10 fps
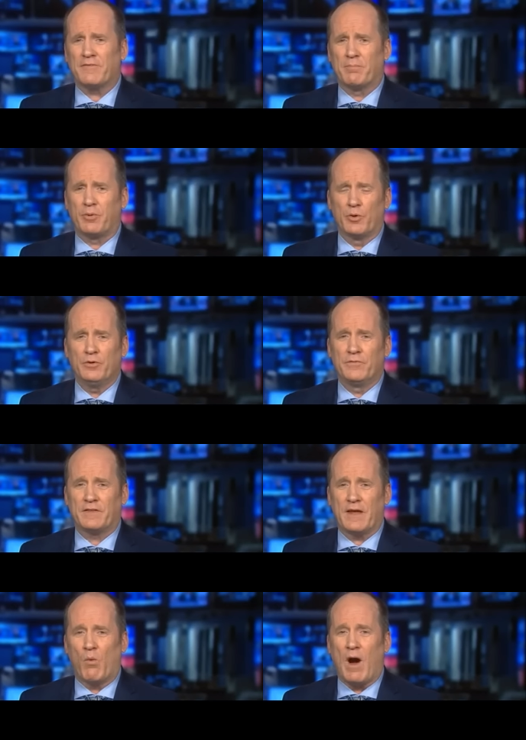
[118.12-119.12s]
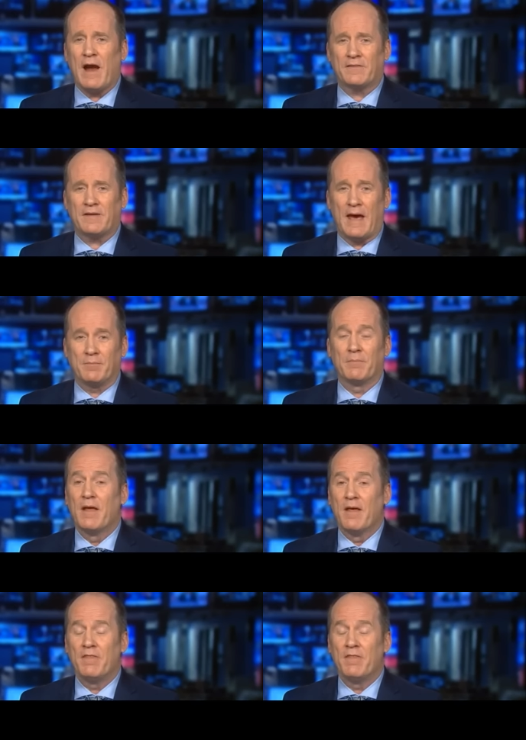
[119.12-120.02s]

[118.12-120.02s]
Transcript: have to prove that they wiretapped him.